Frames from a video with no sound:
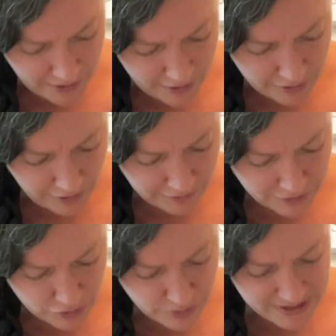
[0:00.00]
You have to
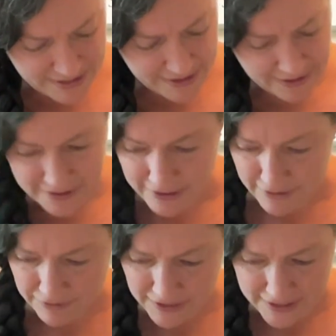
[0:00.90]
twist it till it
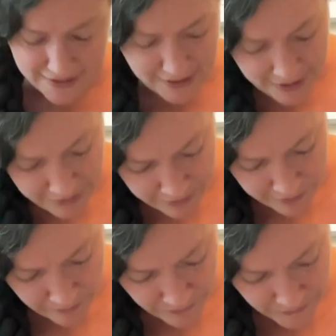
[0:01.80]
fits
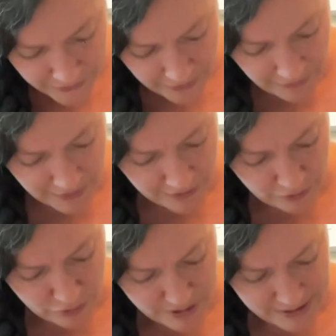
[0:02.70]
in, and then
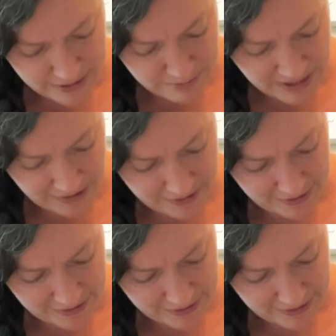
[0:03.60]
twist it back